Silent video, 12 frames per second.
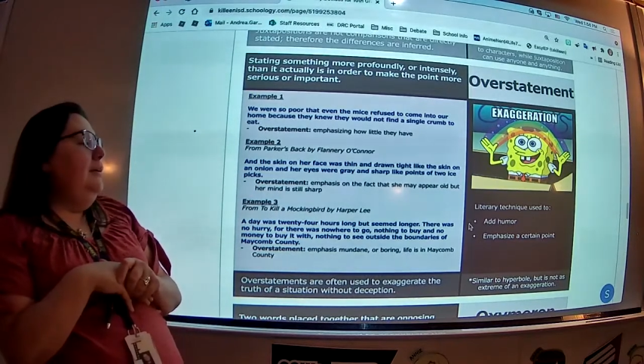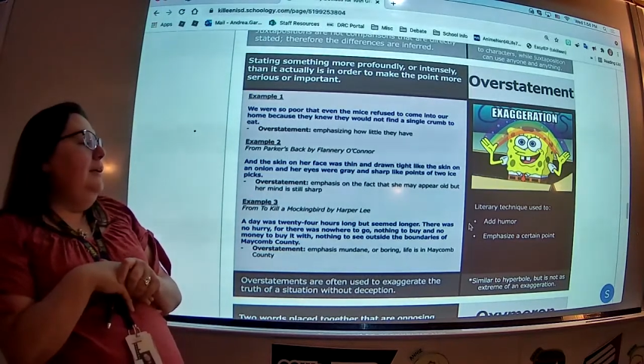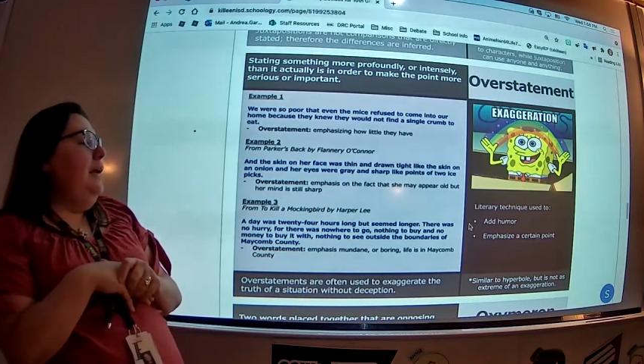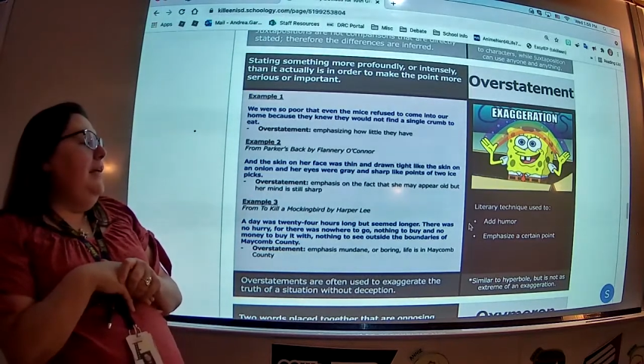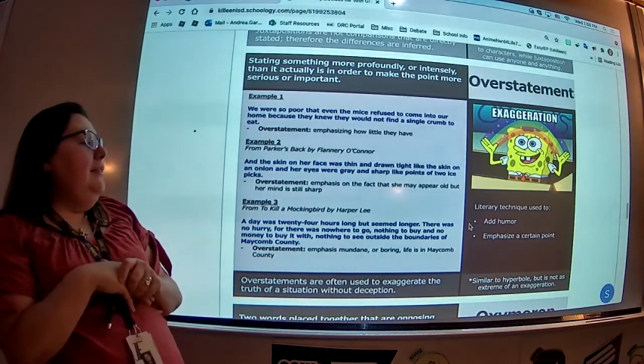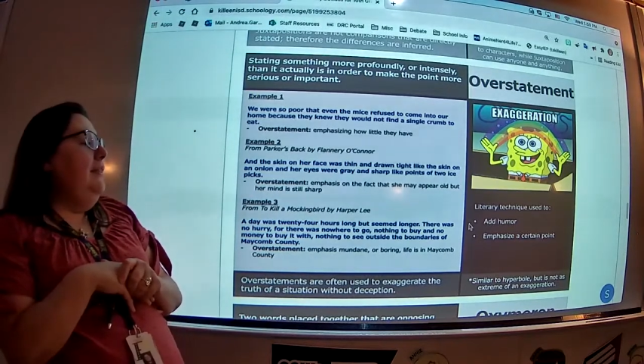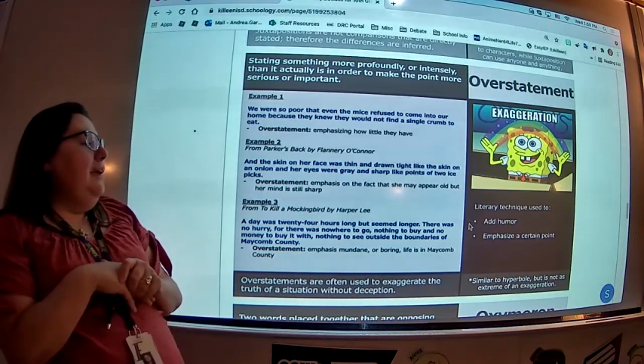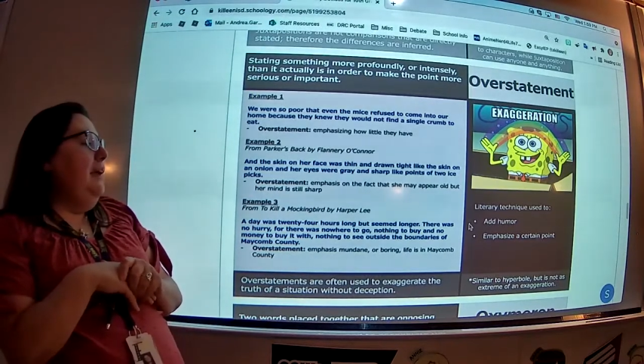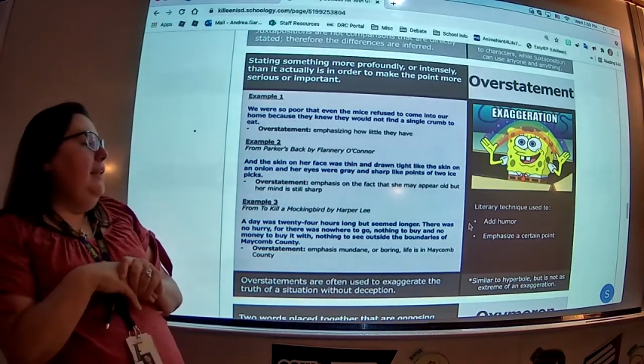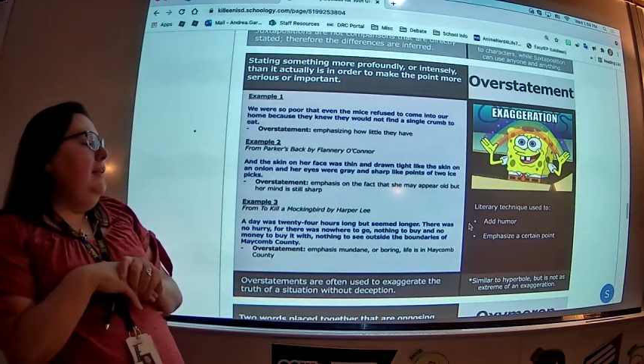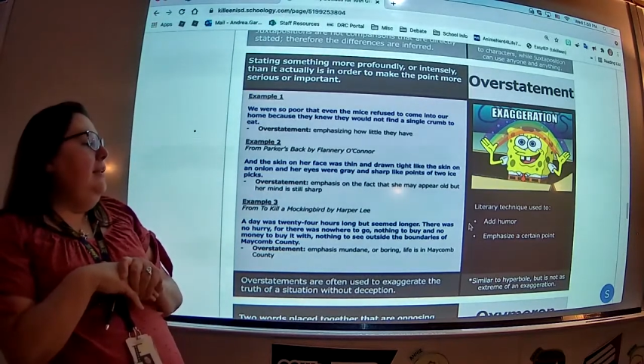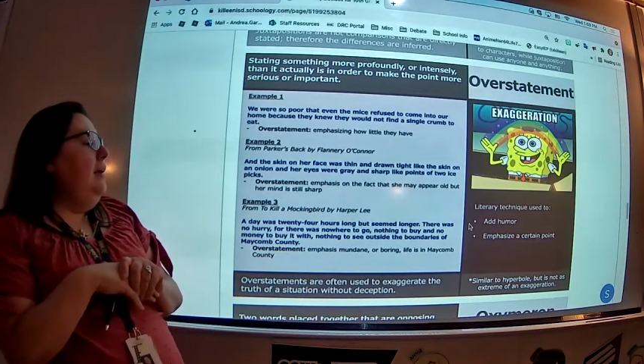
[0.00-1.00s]
And
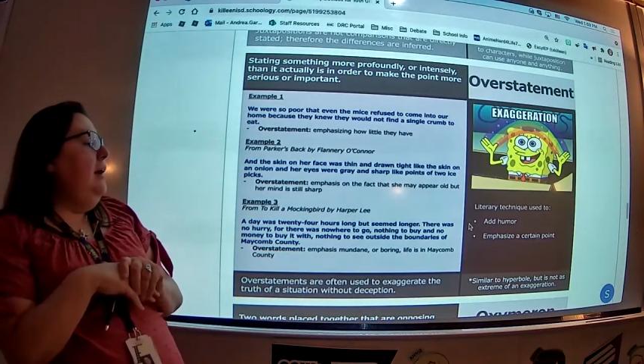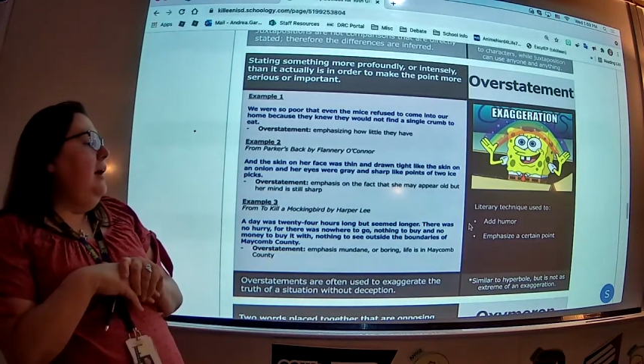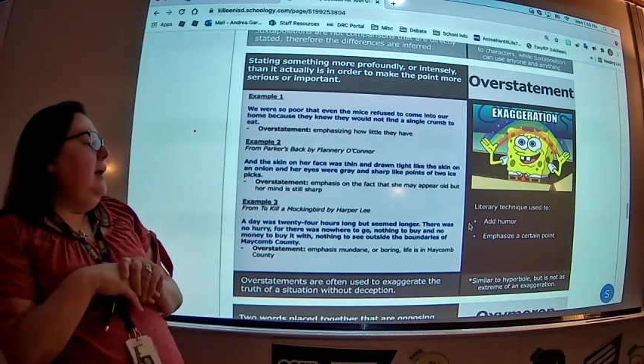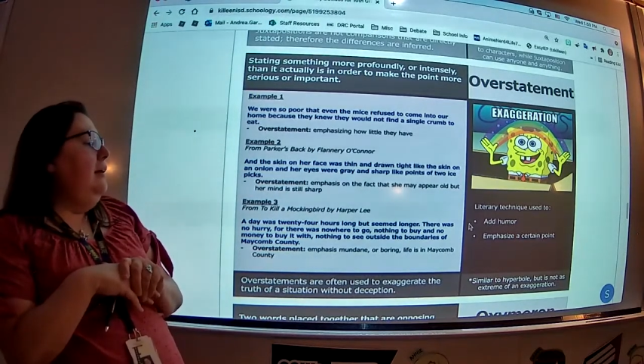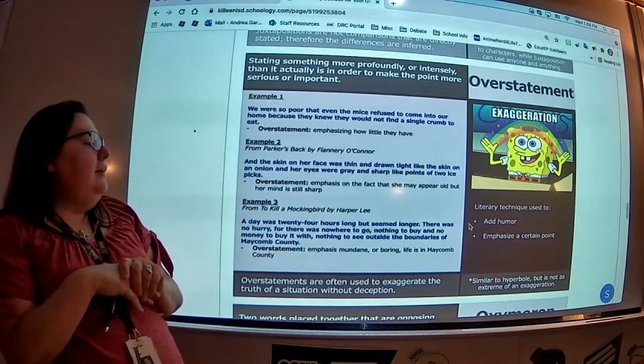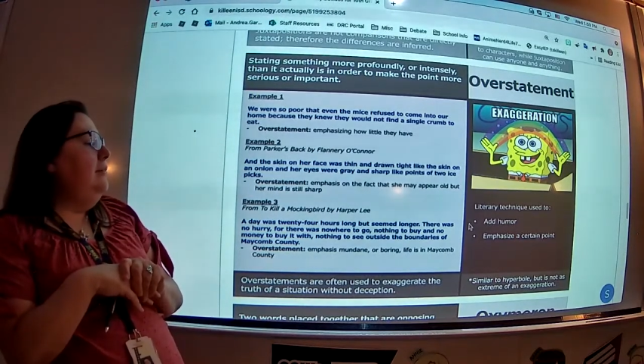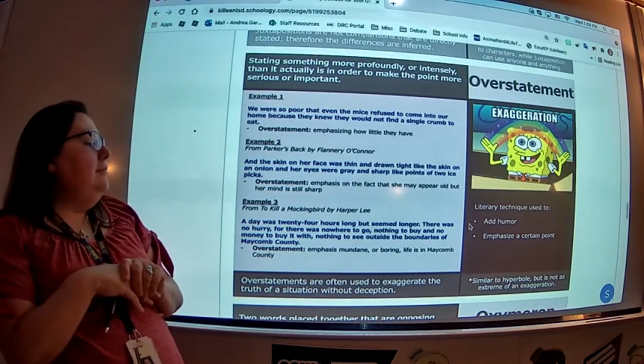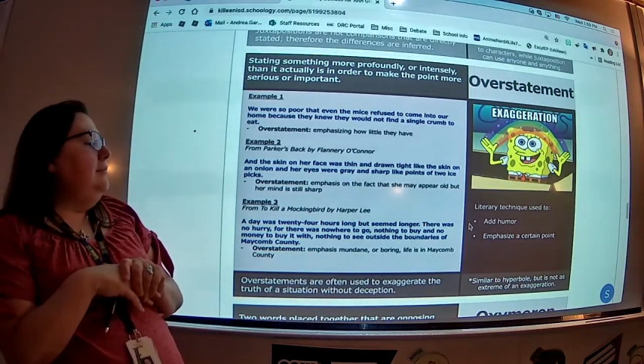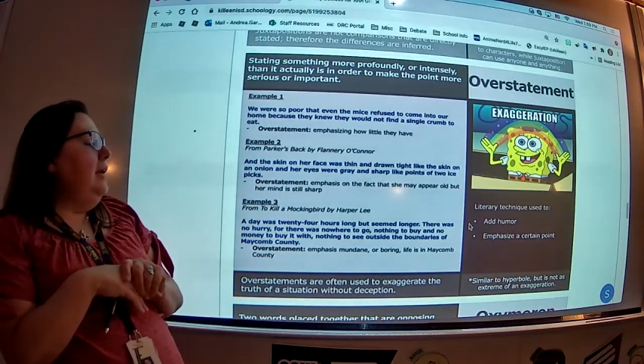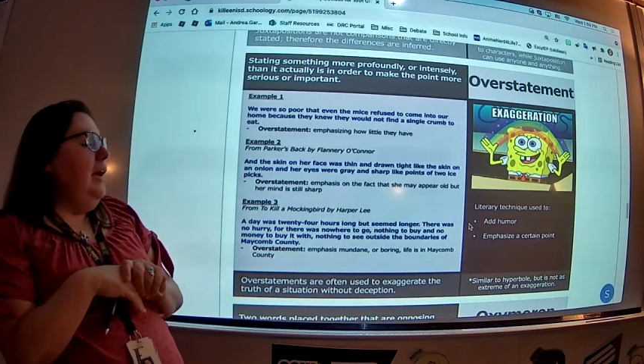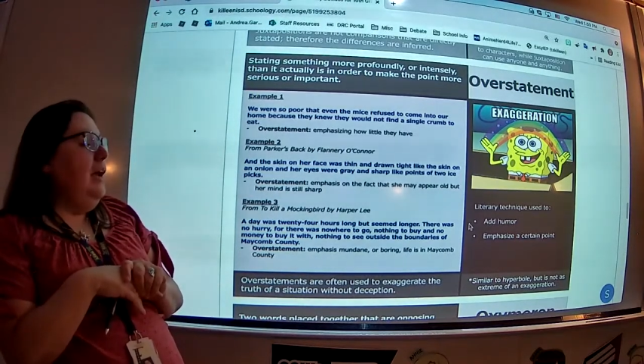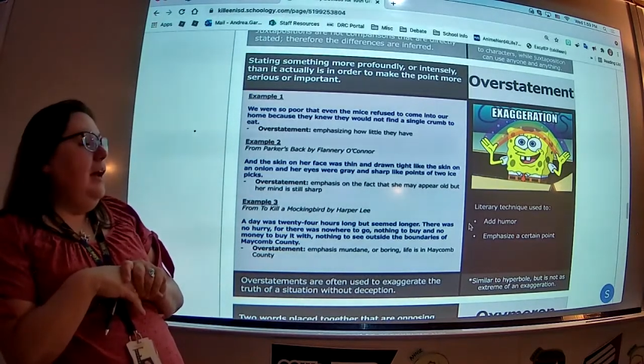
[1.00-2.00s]
then
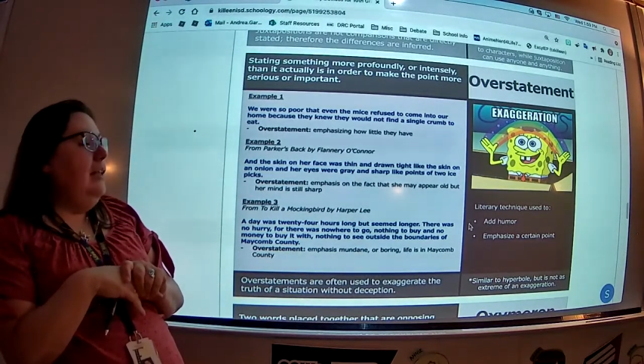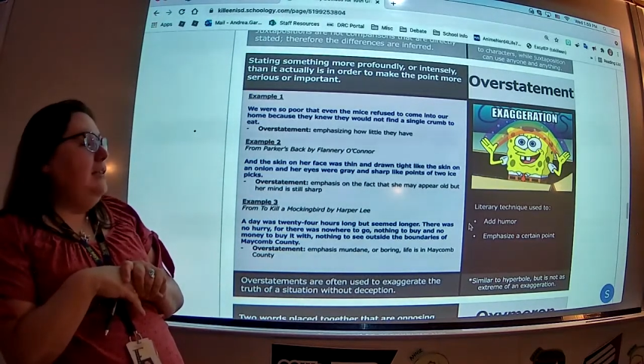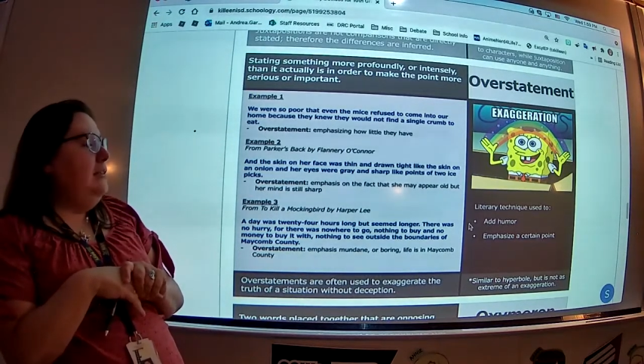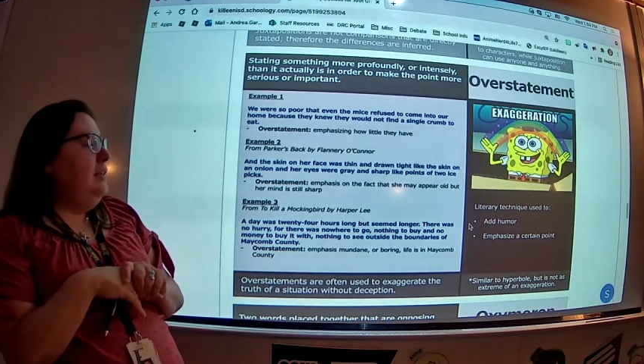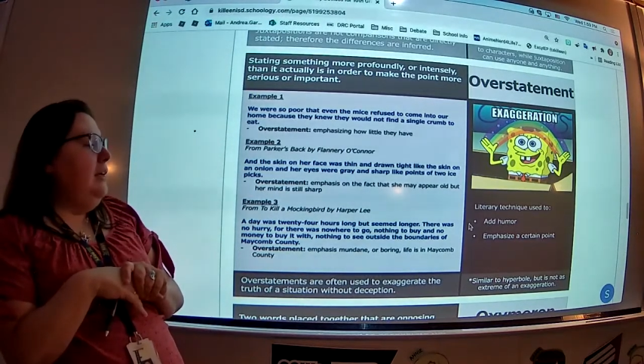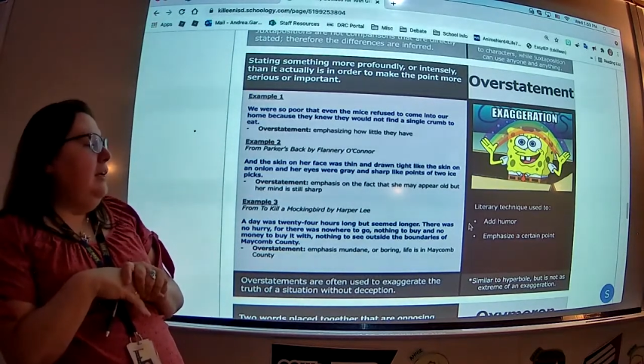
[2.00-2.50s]
I got stuck